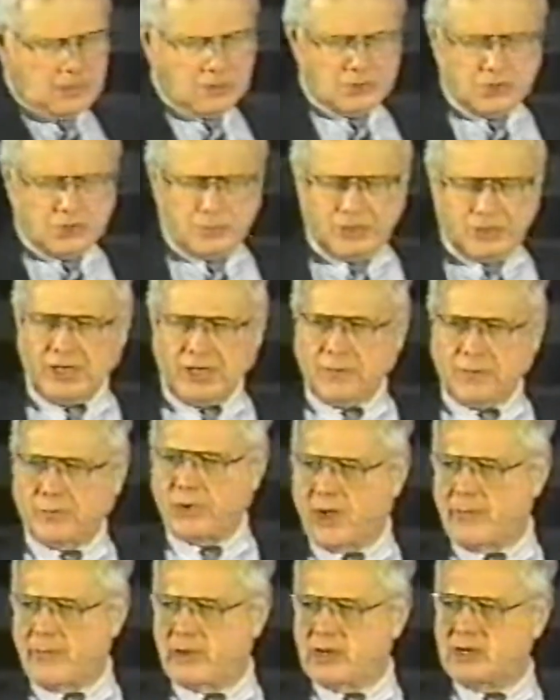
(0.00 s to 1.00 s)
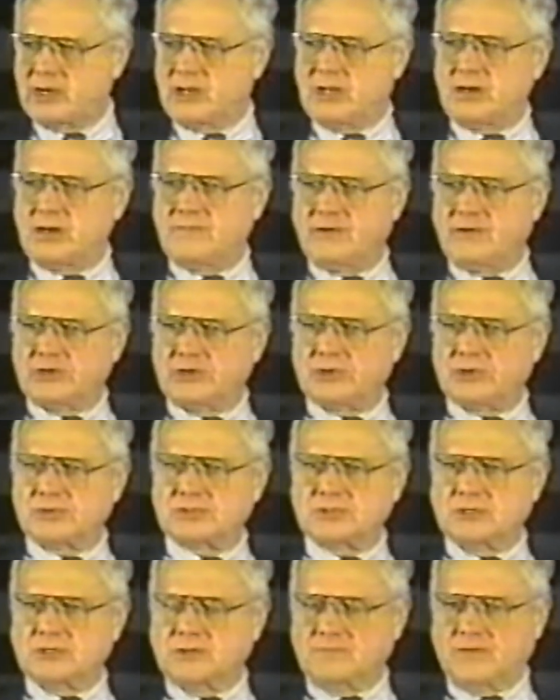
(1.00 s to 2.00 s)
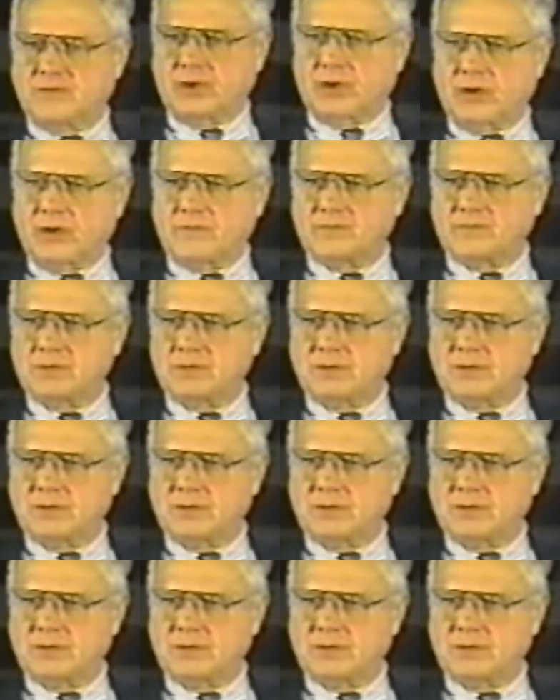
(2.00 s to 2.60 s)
Too many prominent individuals involved.